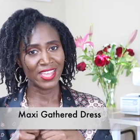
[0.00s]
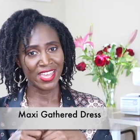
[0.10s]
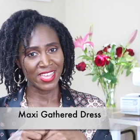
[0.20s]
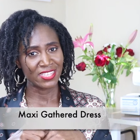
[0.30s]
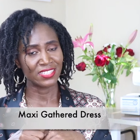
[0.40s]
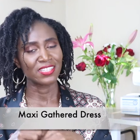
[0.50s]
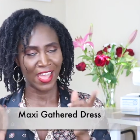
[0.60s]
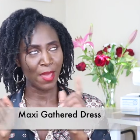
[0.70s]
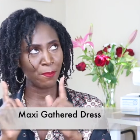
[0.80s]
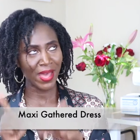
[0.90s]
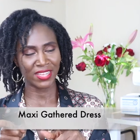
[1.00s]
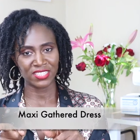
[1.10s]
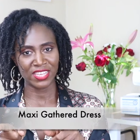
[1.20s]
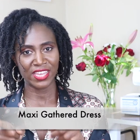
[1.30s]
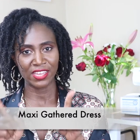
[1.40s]
is a
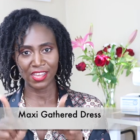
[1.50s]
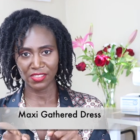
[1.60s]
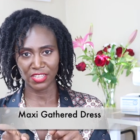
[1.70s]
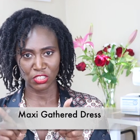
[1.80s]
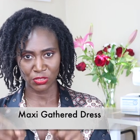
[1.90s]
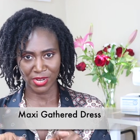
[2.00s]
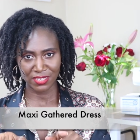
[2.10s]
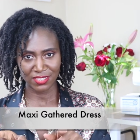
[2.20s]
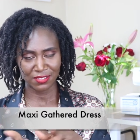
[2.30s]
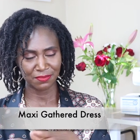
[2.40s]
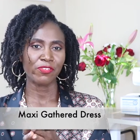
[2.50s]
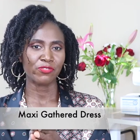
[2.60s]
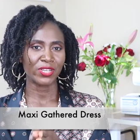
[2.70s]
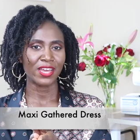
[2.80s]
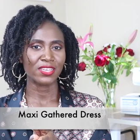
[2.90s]
maxi gathered dress. If you
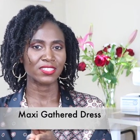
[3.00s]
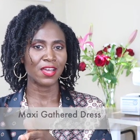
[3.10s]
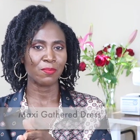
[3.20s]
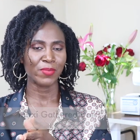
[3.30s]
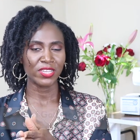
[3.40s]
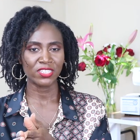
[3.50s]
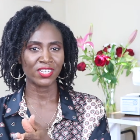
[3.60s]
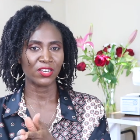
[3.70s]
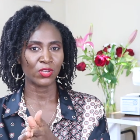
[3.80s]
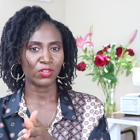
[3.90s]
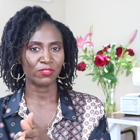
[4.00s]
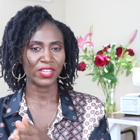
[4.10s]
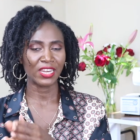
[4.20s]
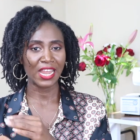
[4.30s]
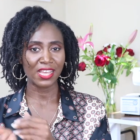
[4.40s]
realize I'm mentioning a lot of
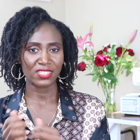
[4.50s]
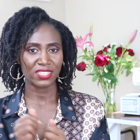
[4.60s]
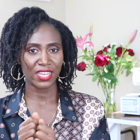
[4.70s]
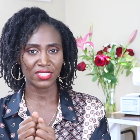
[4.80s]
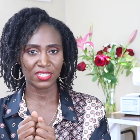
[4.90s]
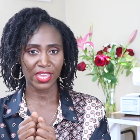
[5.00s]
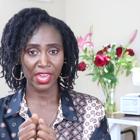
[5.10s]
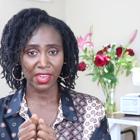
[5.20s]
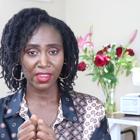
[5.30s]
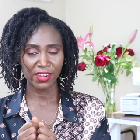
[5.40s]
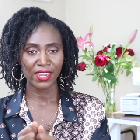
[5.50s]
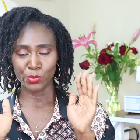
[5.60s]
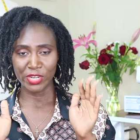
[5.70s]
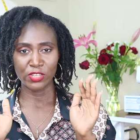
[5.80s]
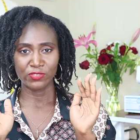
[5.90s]
elastics here,
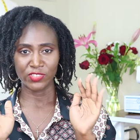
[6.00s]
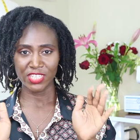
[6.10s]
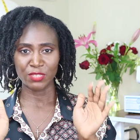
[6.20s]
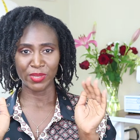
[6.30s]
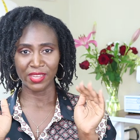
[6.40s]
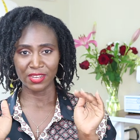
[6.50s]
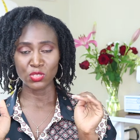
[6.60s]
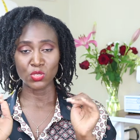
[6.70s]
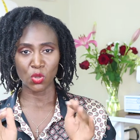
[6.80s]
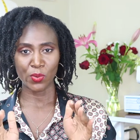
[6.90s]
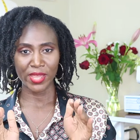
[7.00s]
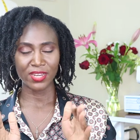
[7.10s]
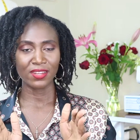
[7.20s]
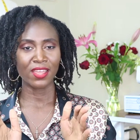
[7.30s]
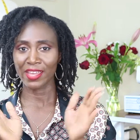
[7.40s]
when you've just begun
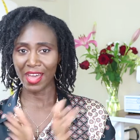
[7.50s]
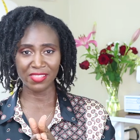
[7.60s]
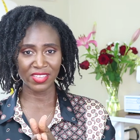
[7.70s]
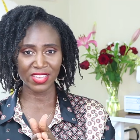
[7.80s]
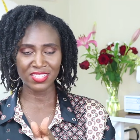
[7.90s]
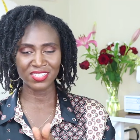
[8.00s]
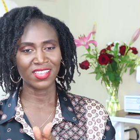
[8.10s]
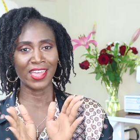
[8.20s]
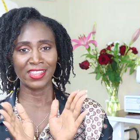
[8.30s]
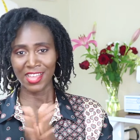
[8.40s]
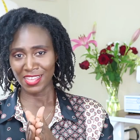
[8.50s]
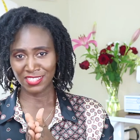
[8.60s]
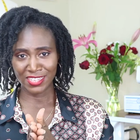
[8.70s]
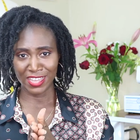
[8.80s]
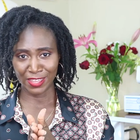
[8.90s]
sewing, gathers,
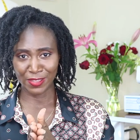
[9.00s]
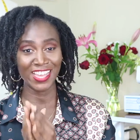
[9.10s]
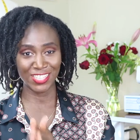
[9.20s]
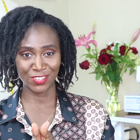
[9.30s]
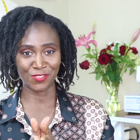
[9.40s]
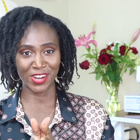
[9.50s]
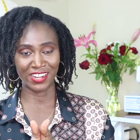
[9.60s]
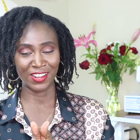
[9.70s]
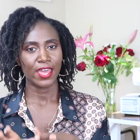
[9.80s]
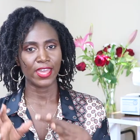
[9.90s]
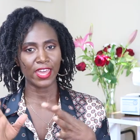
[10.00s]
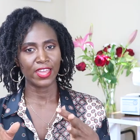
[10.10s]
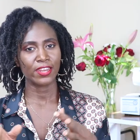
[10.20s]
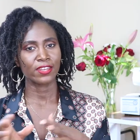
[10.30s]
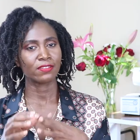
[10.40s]
elastic is your friend.
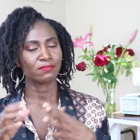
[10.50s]
Again,